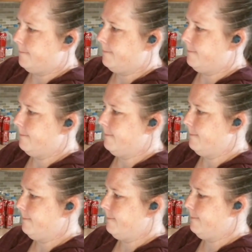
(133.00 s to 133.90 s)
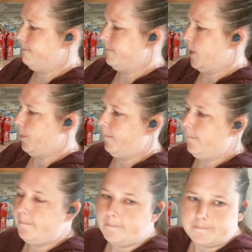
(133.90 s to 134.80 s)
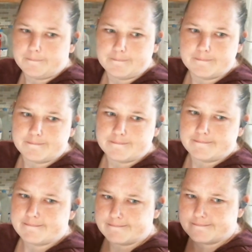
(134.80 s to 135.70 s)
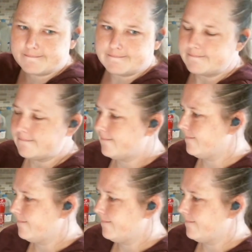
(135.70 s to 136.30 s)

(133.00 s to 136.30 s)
[no speech]